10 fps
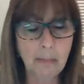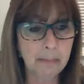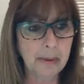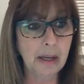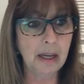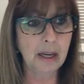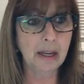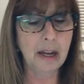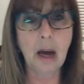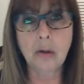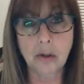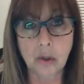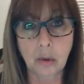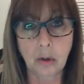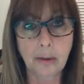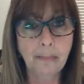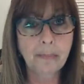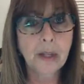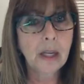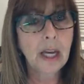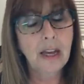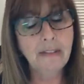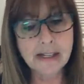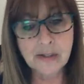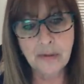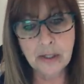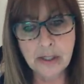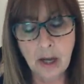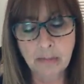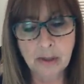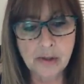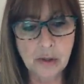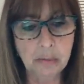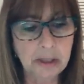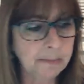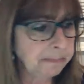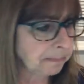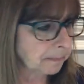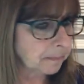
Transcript: up and out the door. And that's very time consuming.